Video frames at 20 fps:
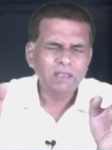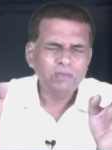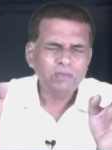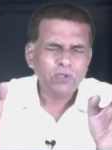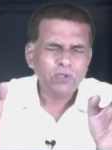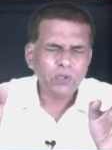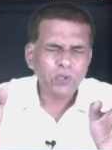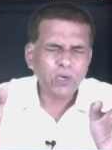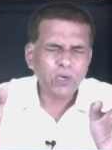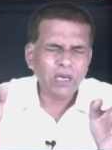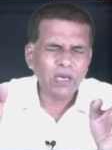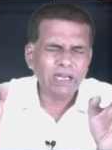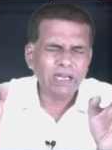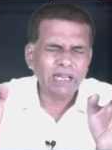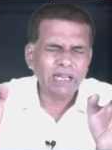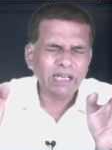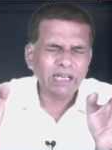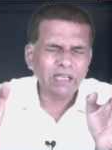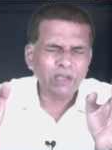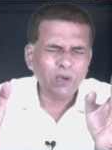
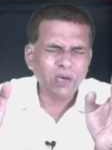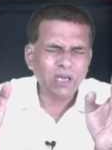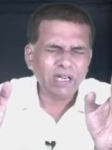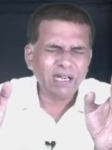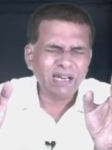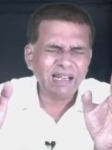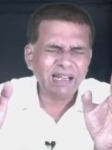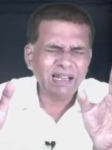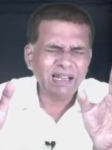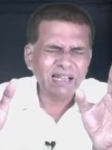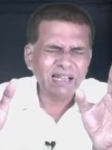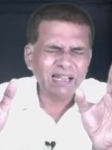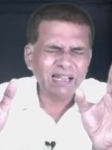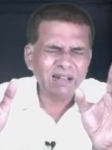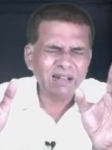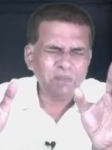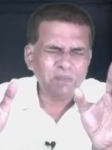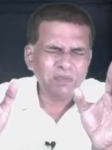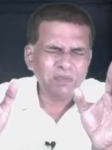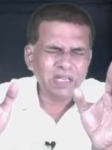your your
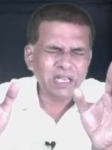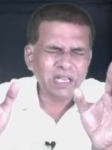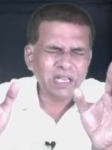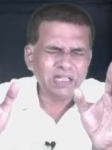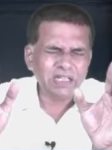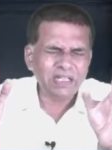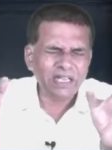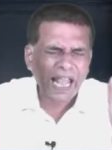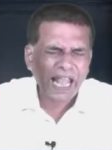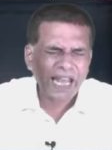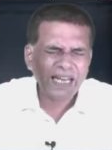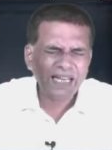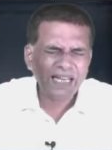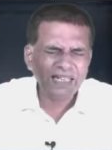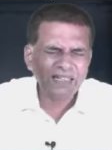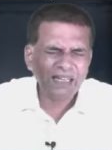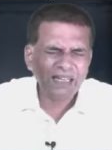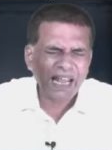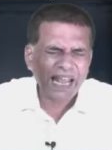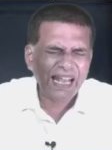um,
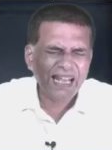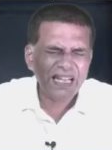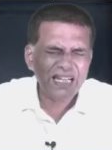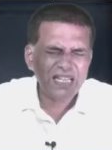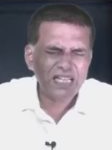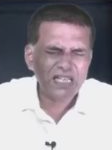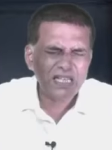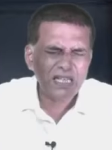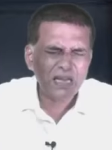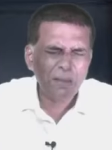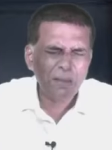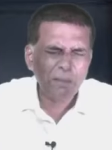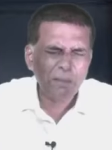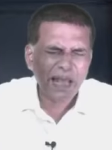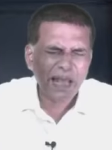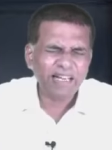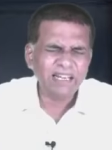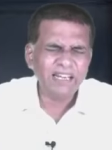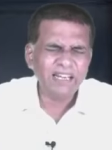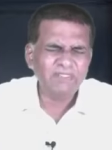talent is uh,
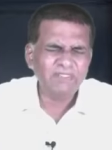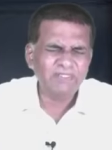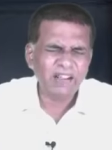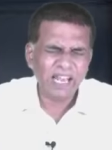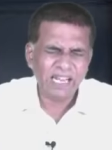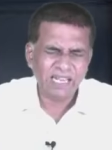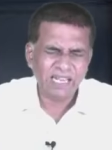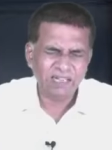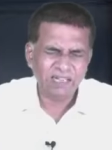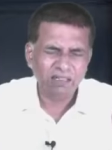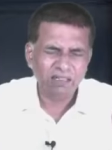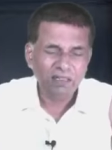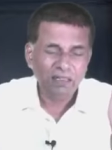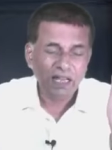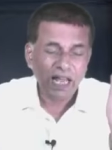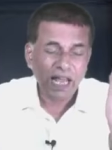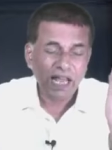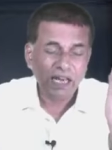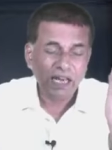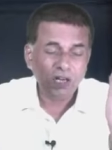magnified
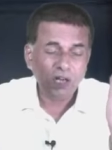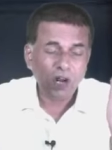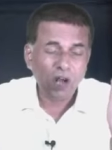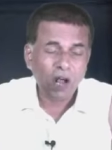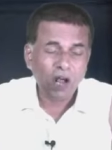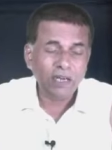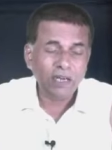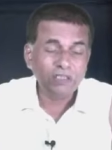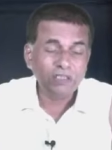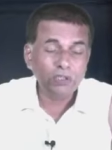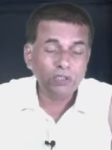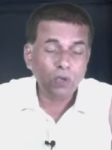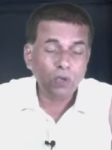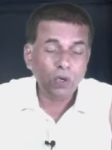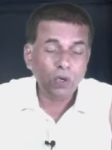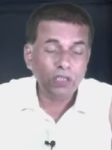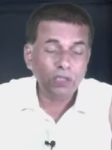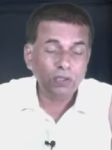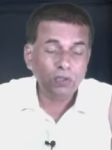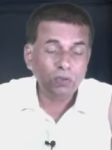and lord is
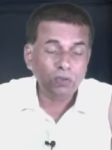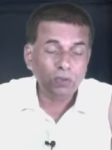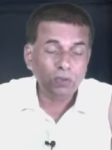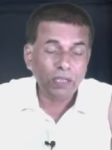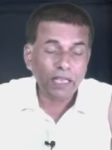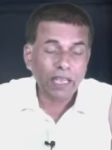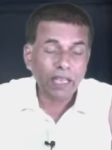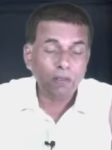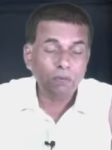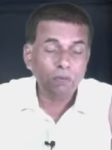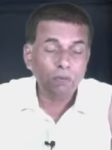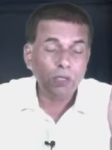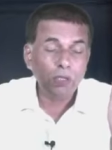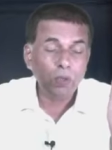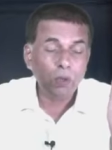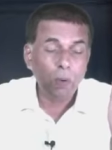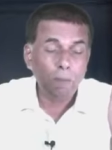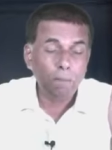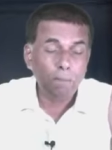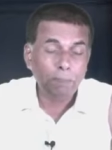going to give
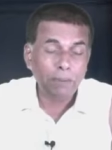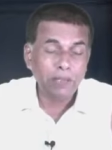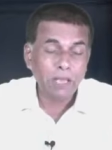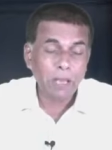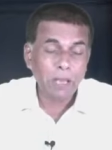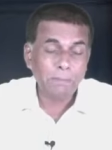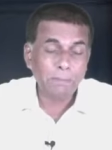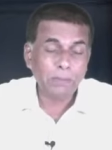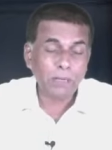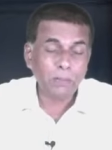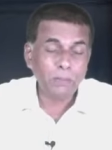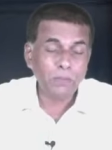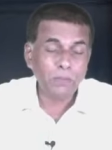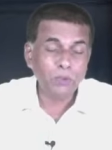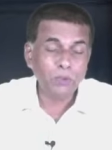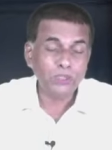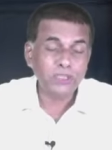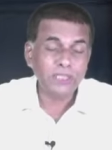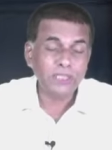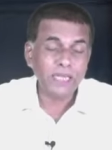you the
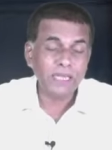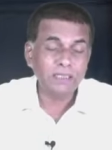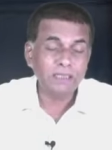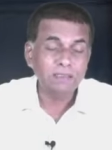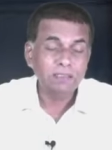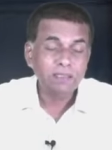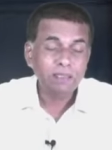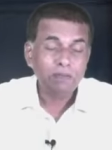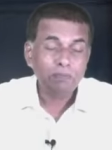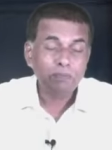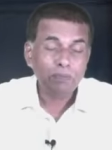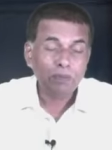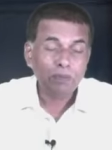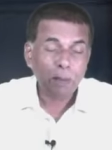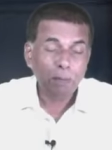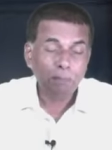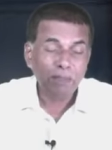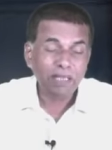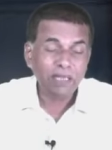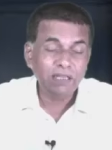promotion
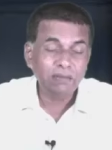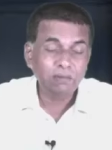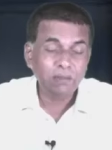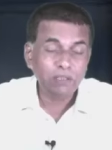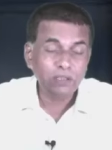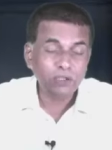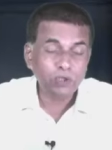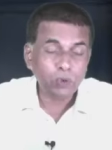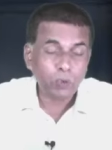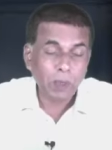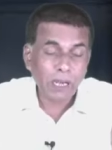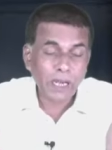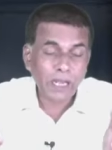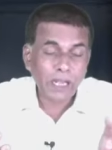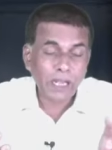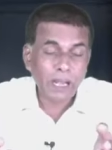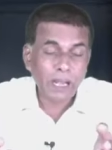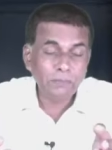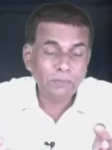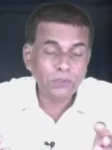the believers will
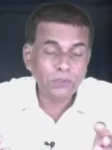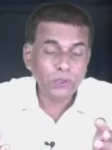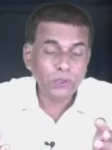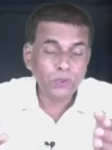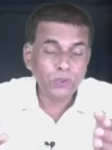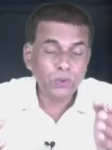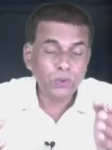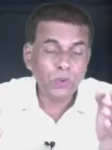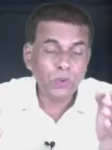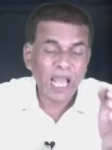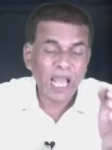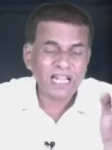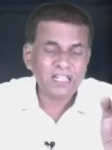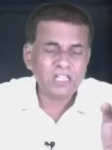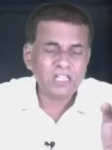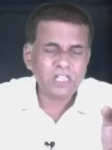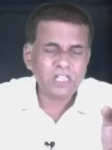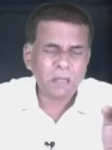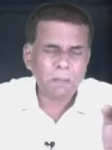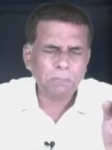come to you
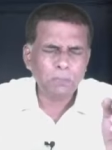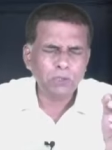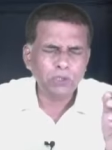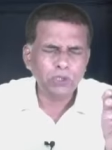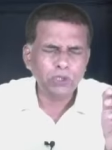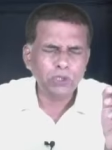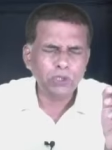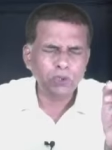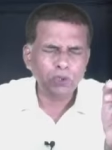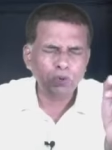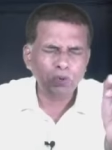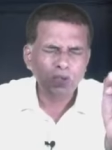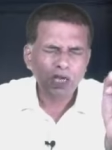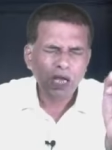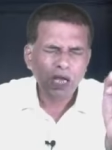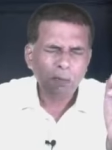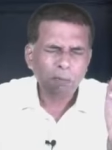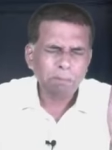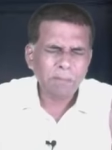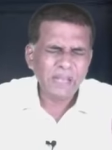and support you
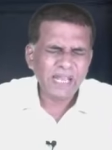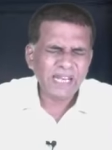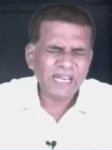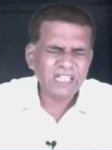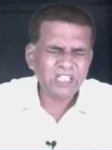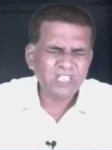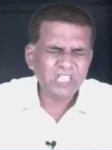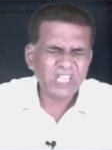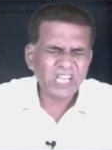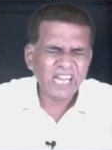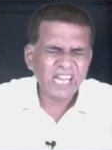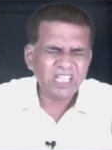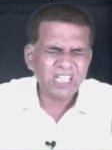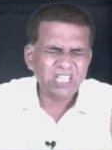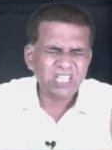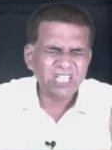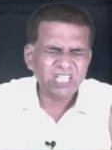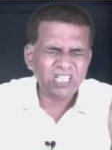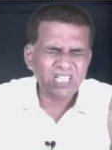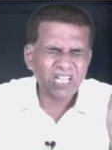many
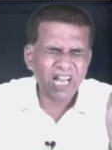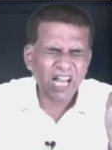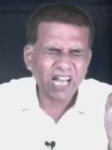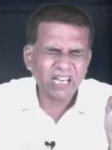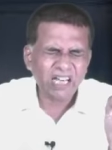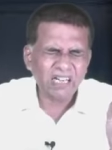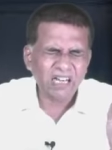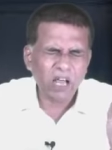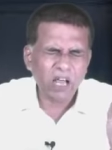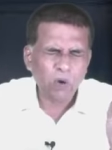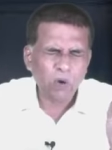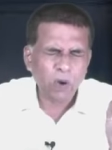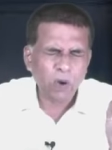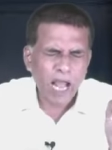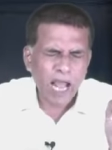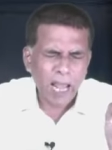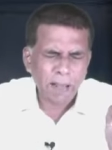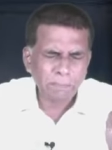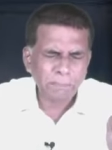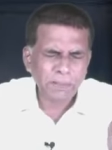changes are now
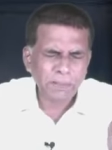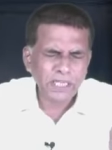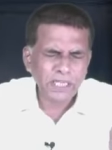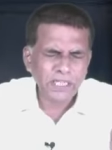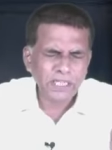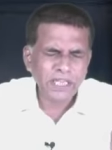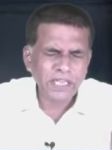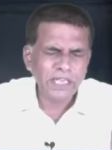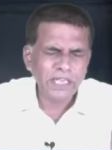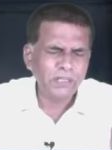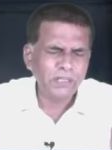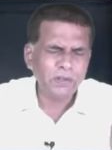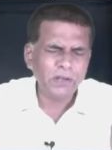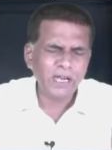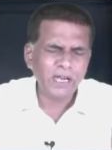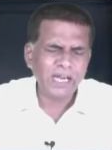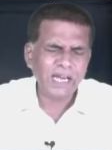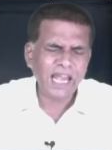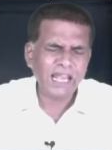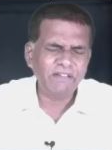happening in
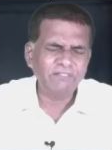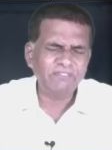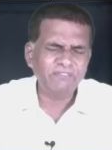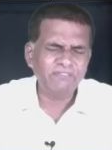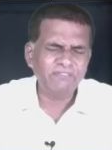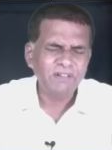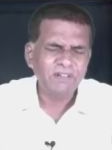your life